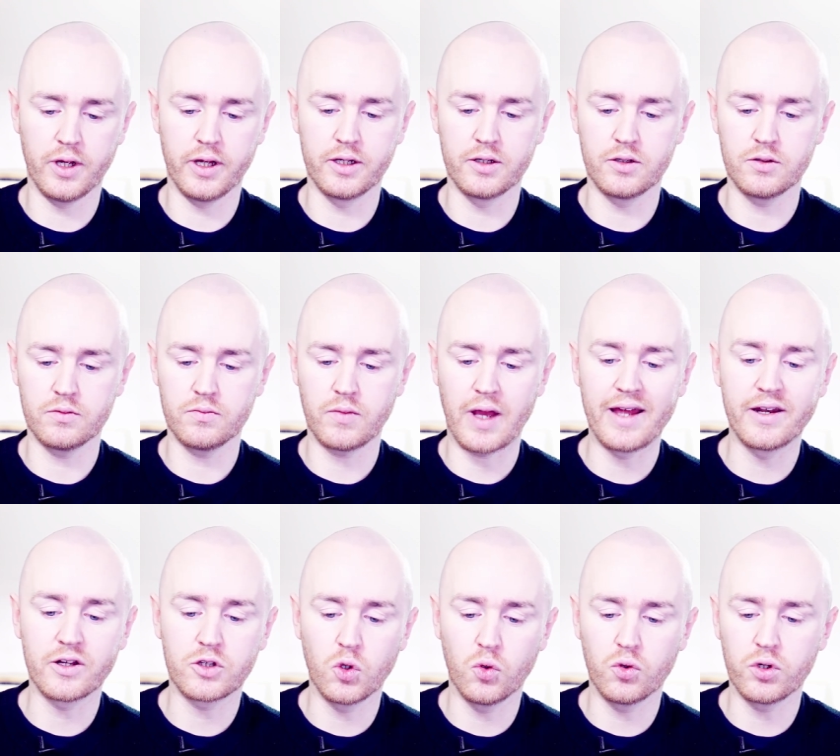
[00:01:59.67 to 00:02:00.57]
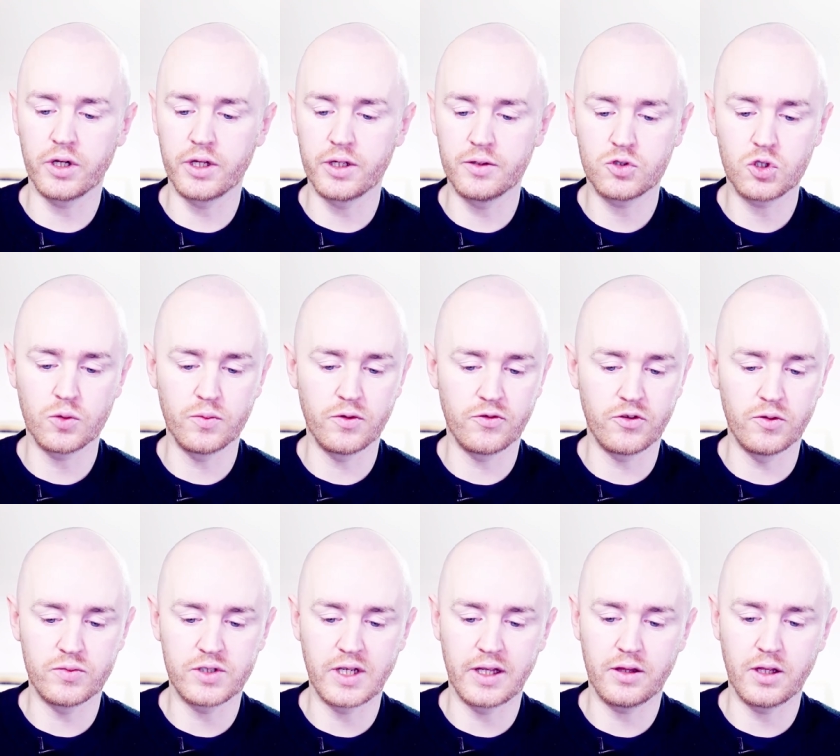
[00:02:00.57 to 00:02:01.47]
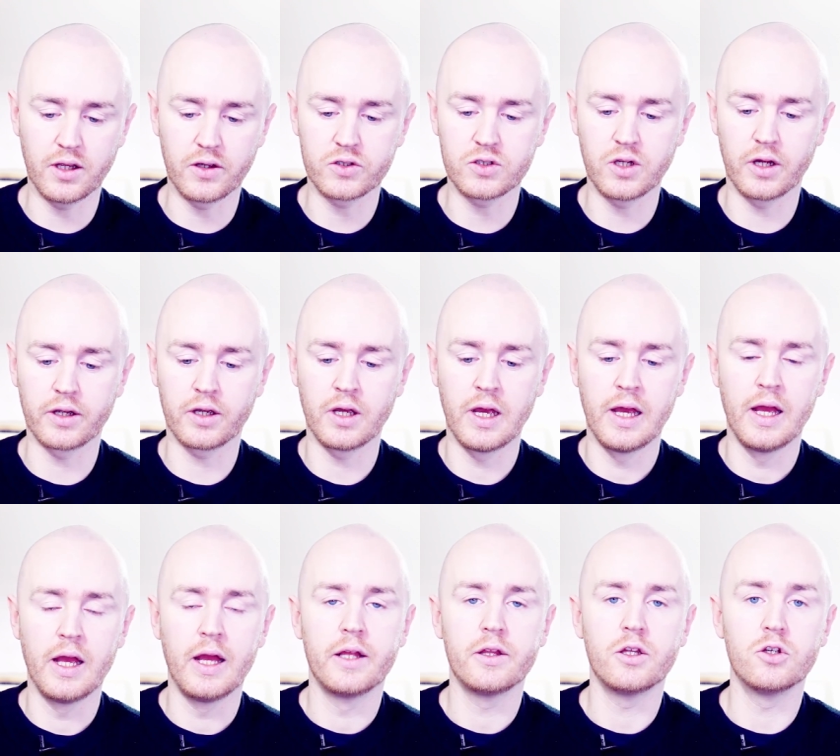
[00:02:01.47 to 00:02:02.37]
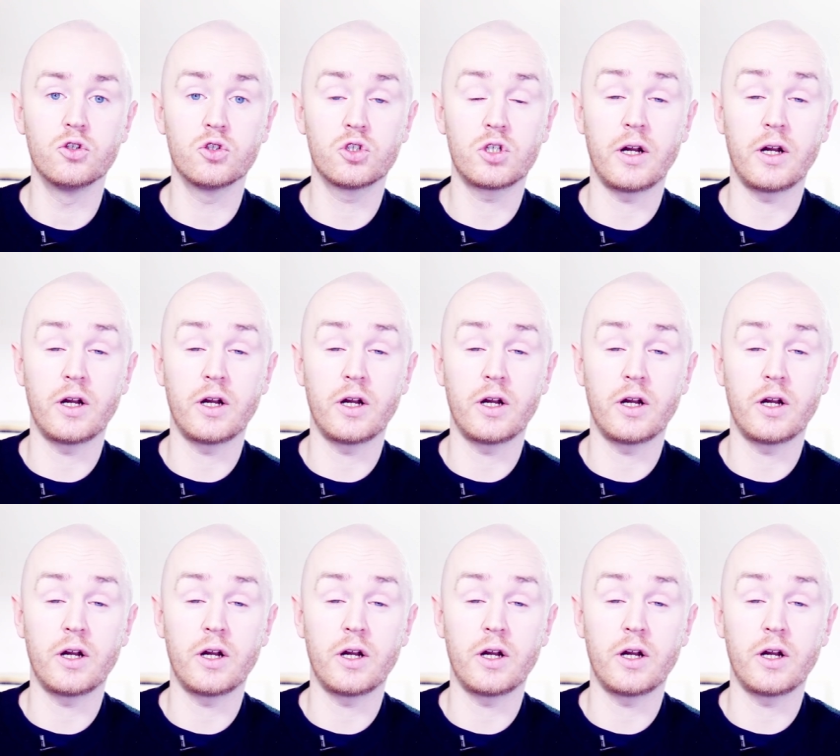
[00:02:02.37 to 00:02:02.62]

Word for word: And anecdotally, some of them said things like they just